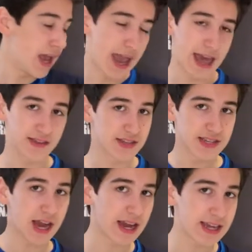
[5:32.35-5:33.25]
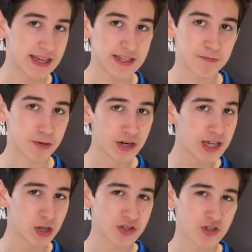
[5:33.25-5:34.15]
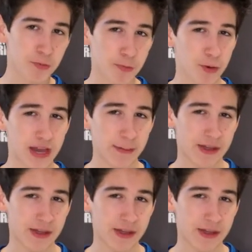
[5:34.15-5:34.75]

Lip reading: and this guy is pretty close to a point per game.